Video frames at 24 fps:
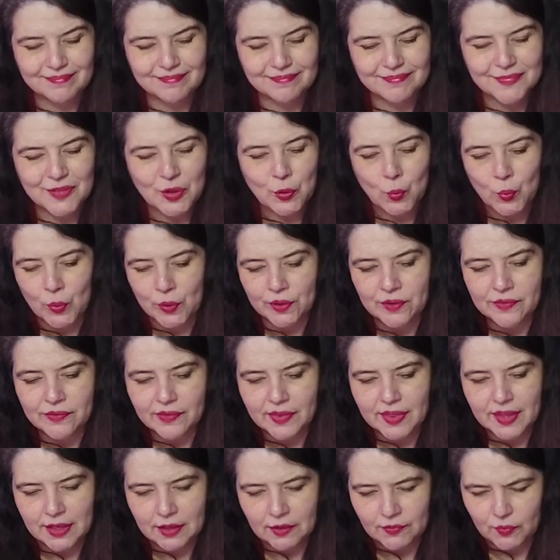The words of
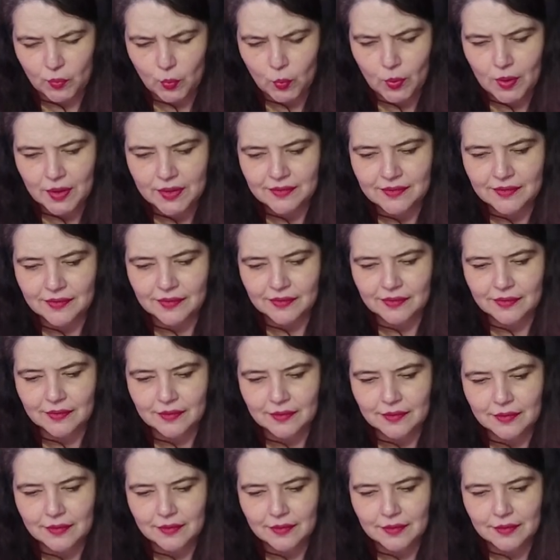the evil ones?
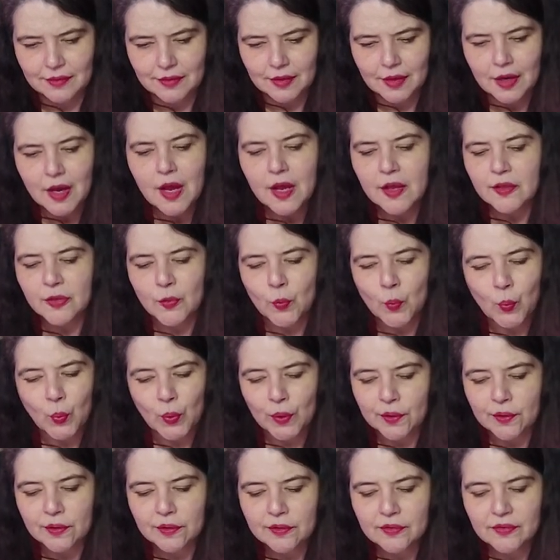The
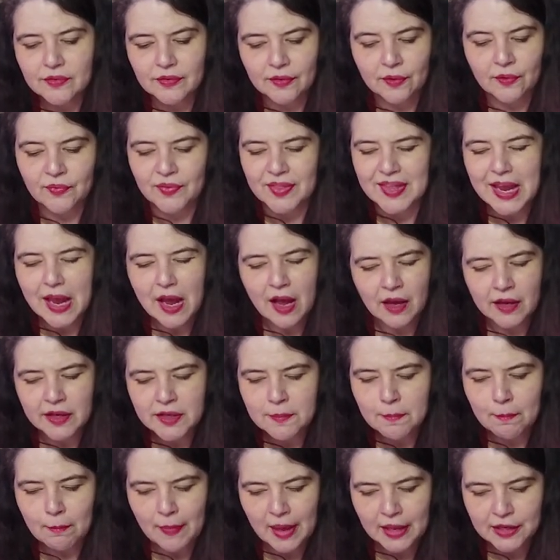words of the
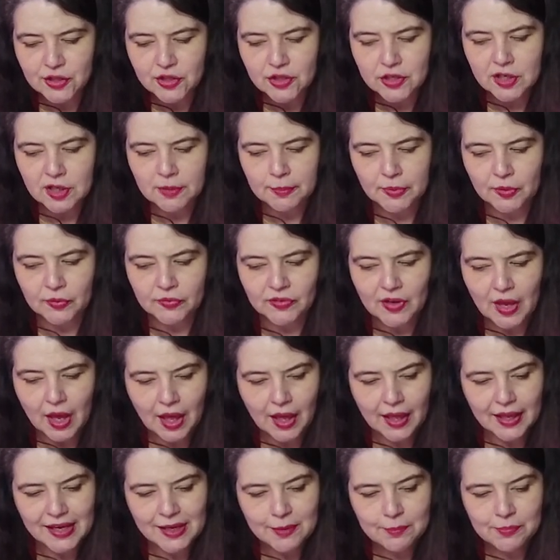unmentionable
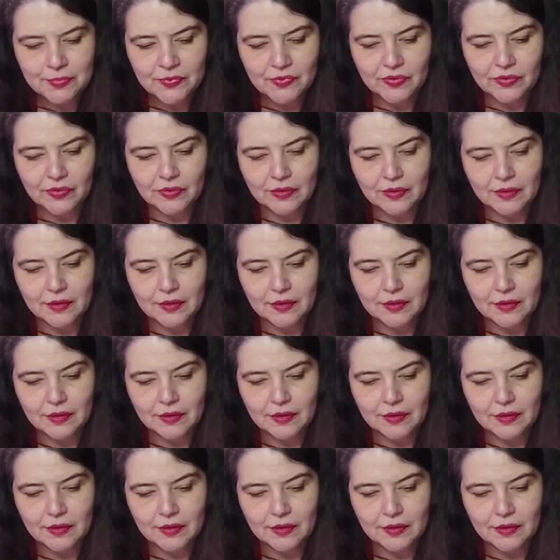times?